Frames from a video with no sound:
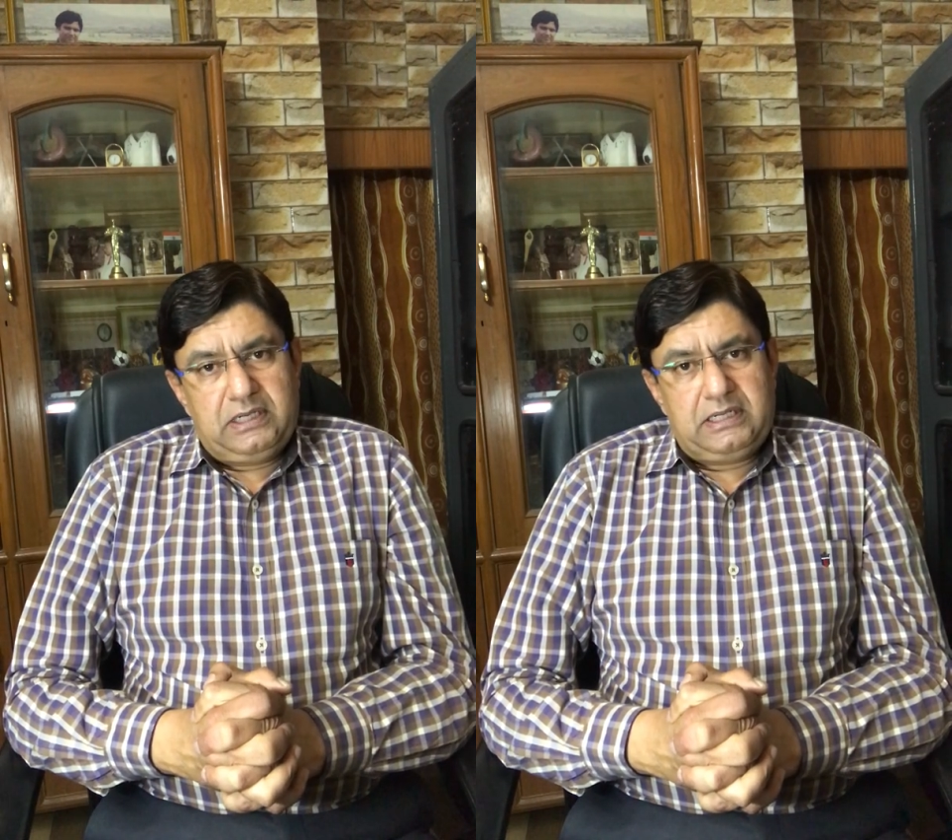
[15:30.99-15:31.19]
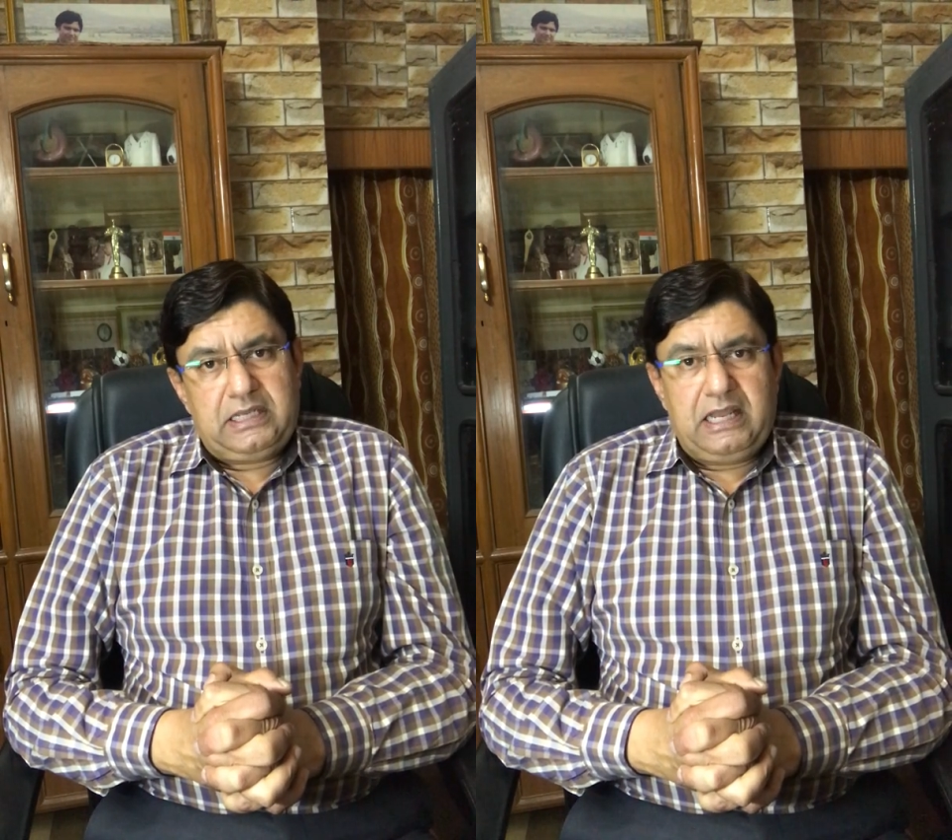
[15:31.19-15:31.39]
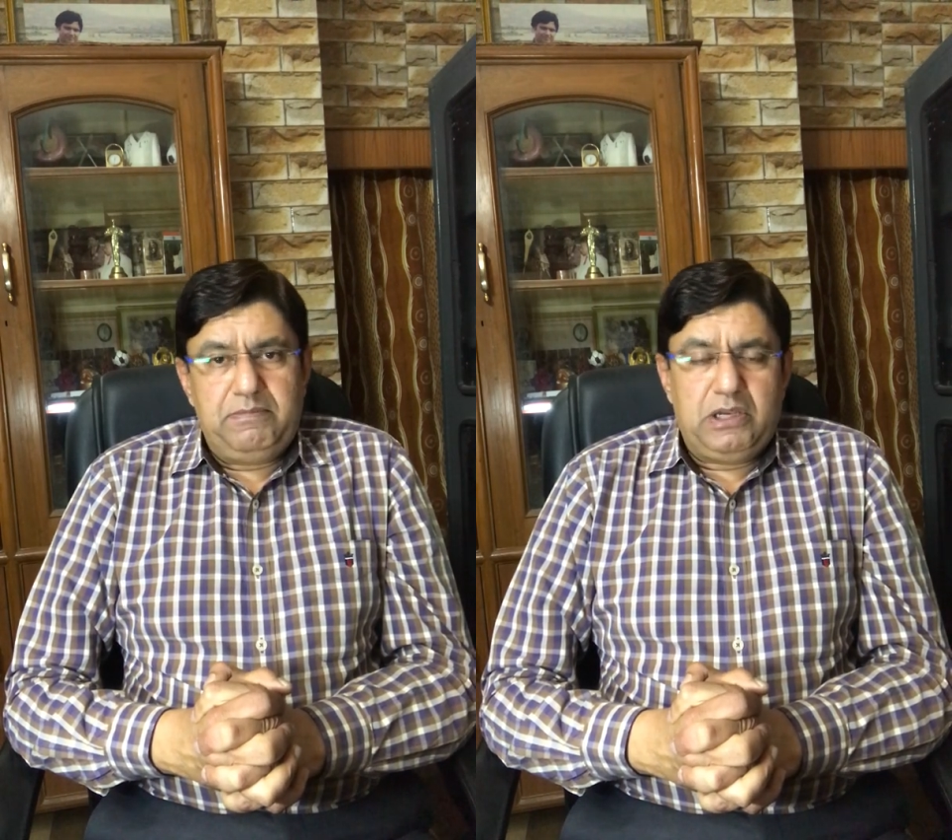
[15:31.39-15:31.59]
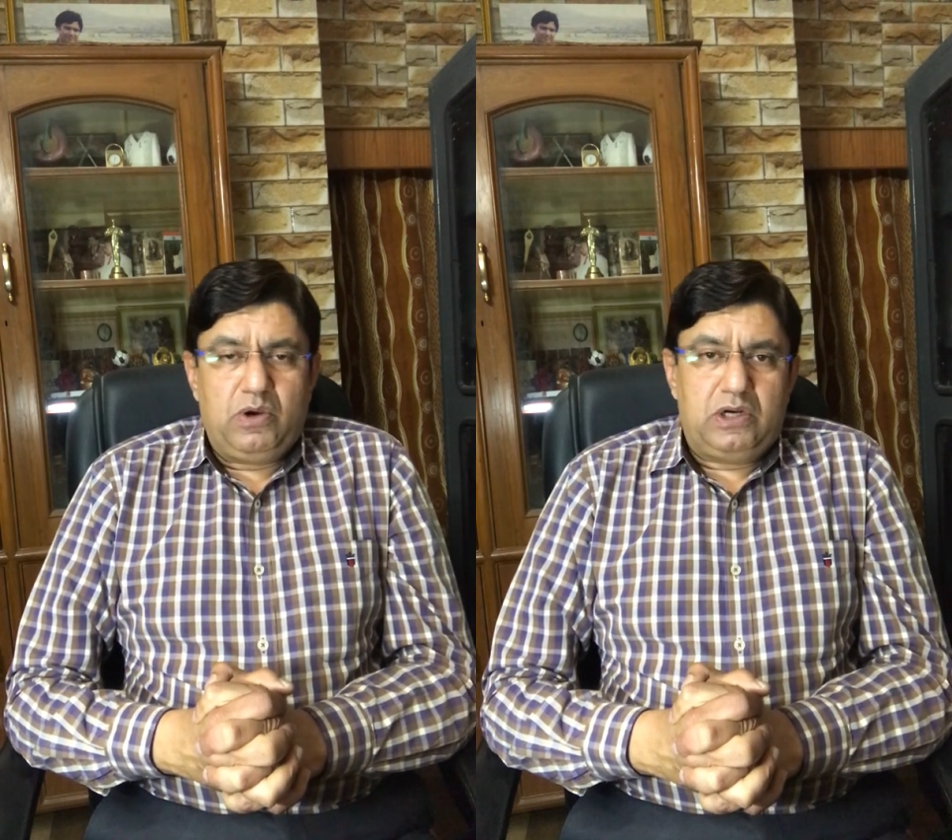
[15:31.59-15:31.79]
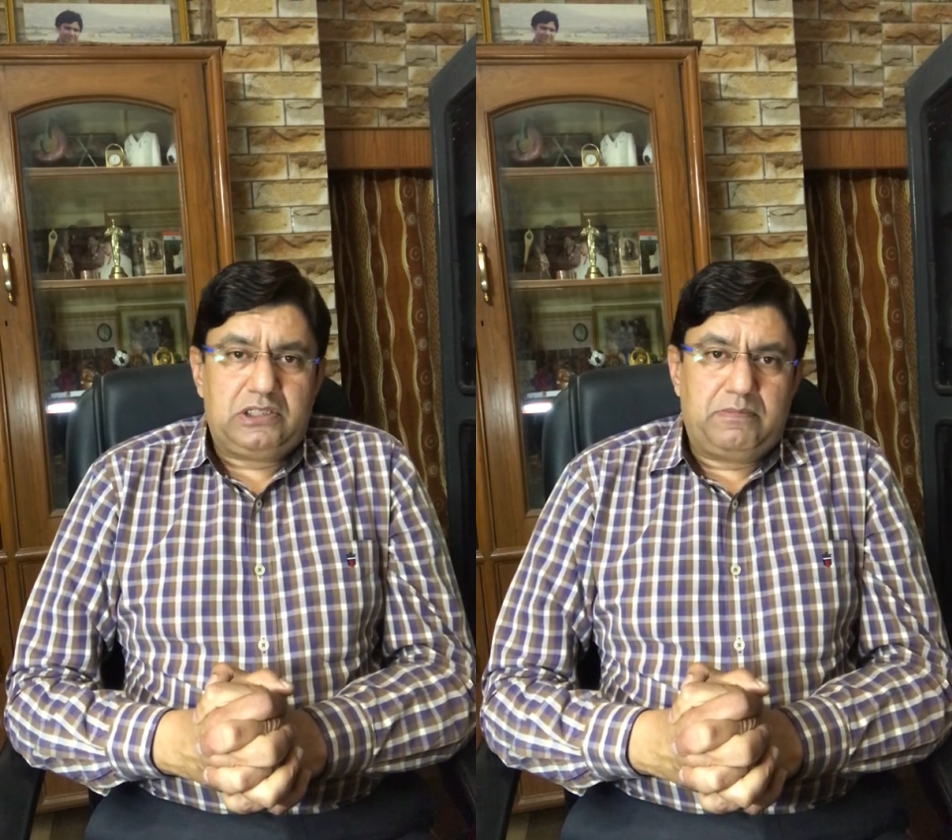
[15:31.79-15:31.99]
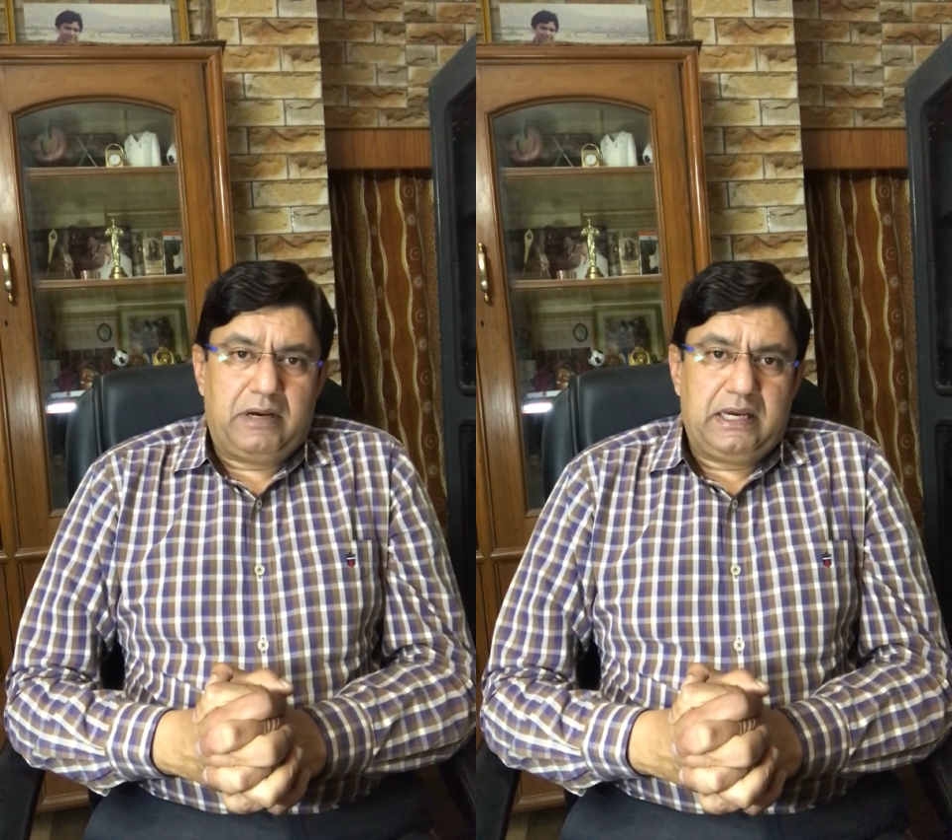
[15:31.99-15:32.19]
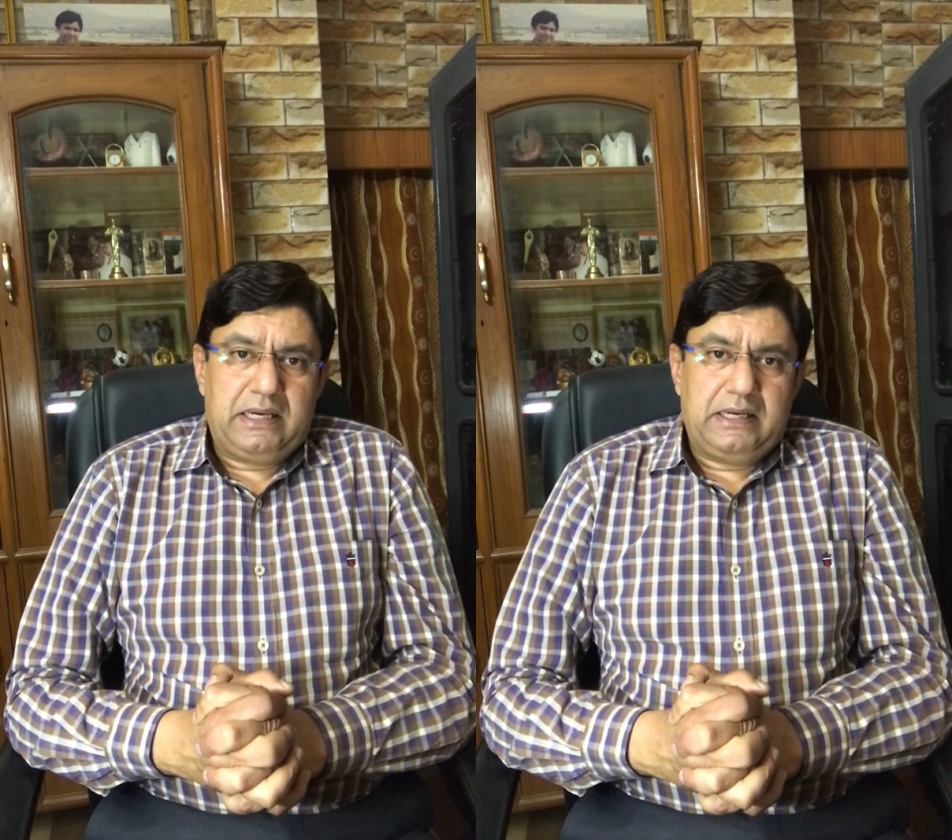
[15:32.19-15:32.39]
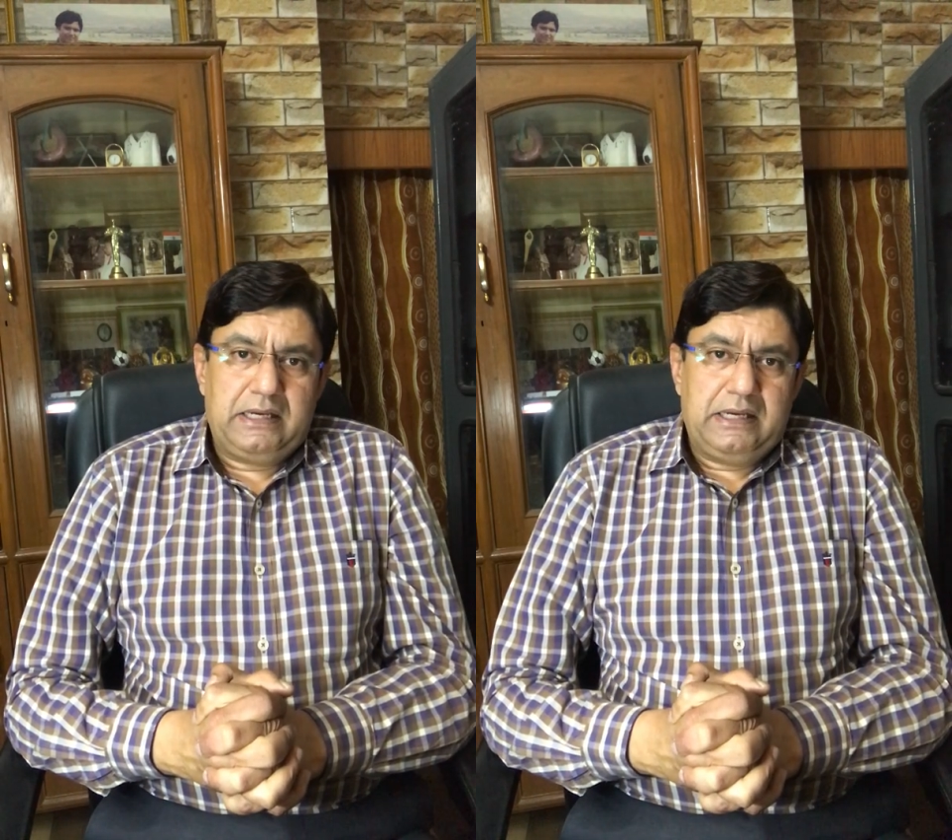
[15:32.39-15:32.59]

It can be caused by